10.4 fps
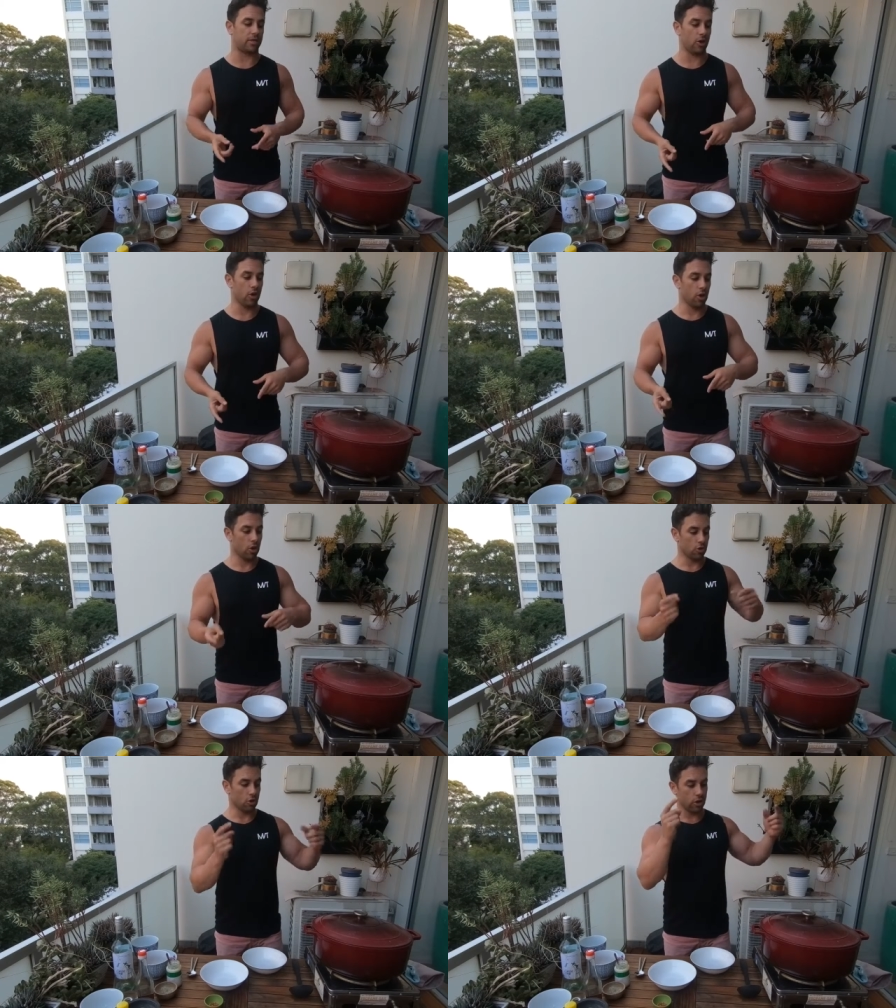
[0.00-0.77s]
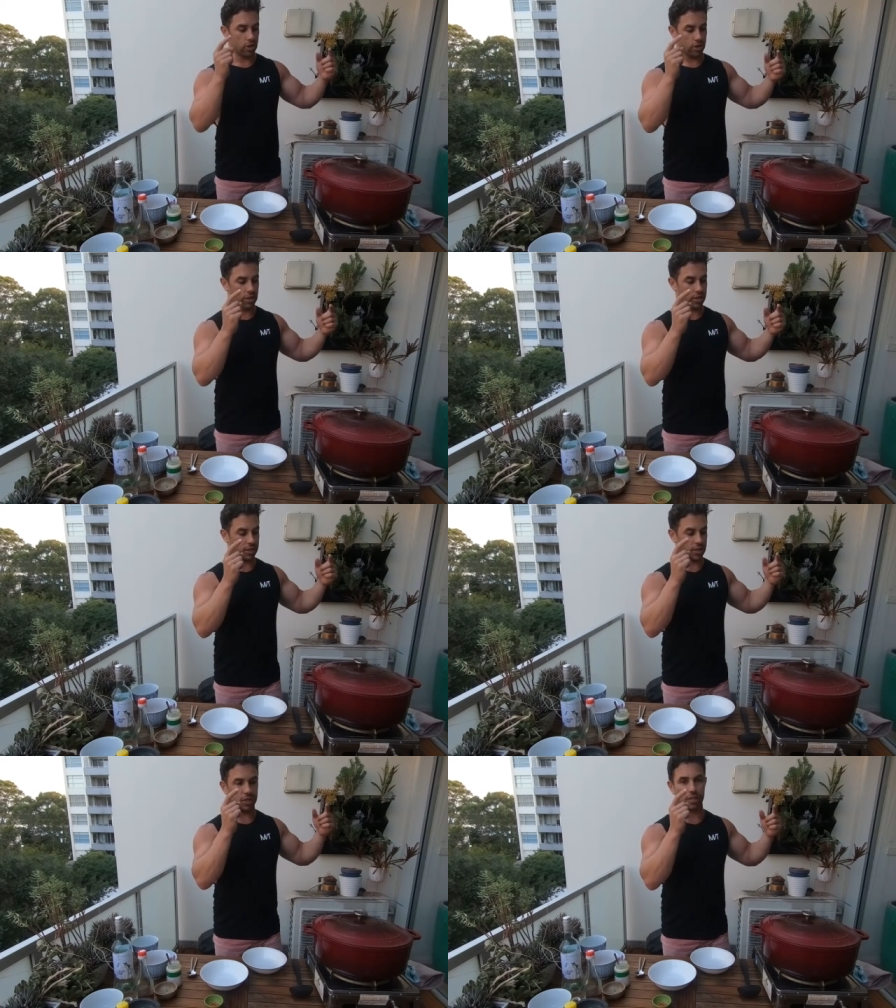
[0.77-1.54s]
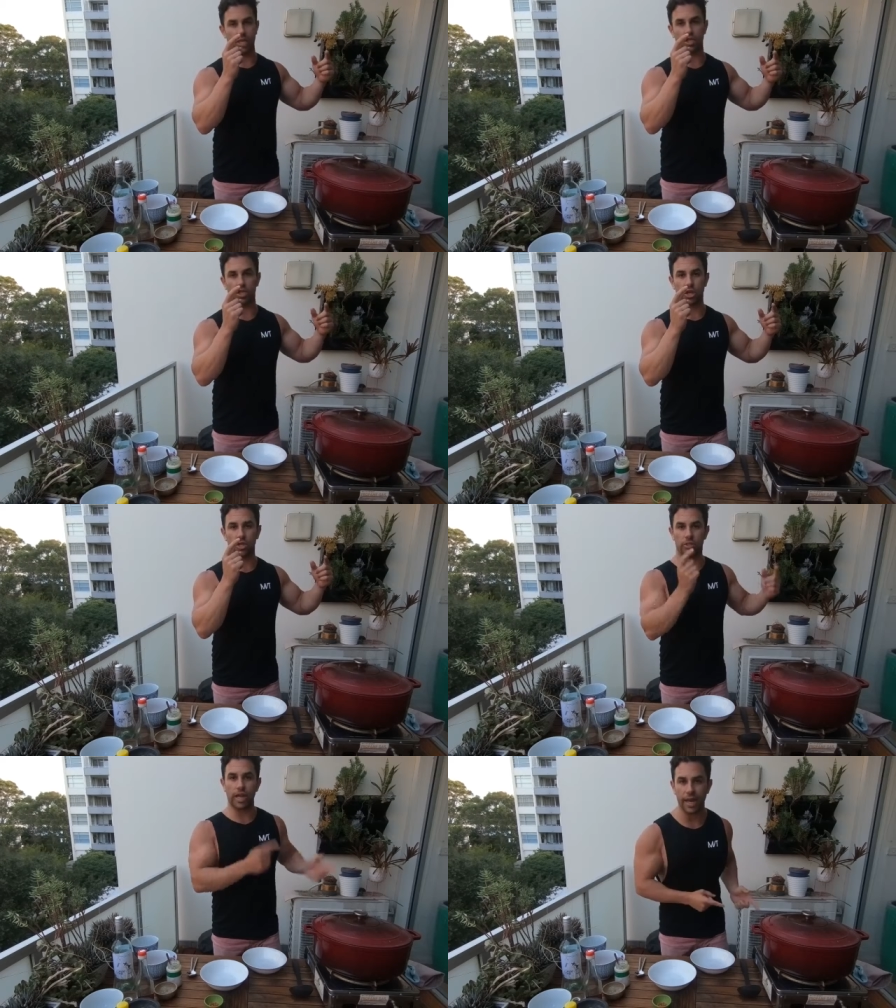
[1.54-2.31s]
So not only is this dish
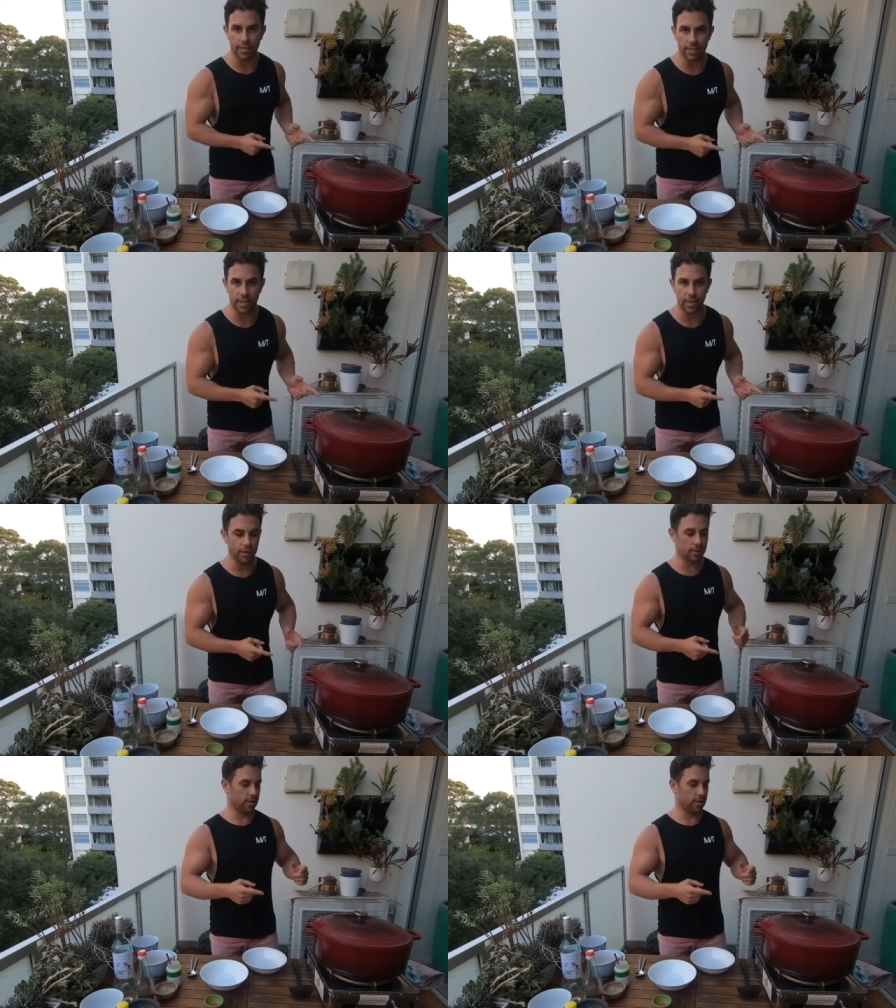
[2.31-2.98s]
tasty,